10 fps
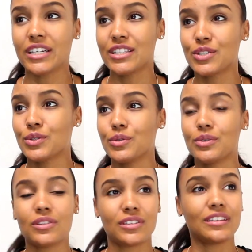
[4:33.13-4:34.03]

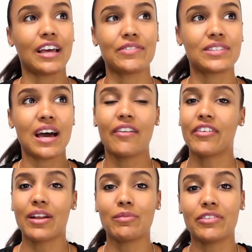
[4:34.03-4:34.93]
into the lifestyle
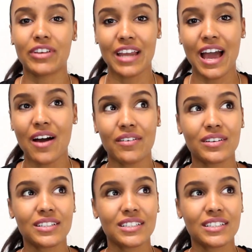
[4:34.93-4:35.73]
that I'm living now.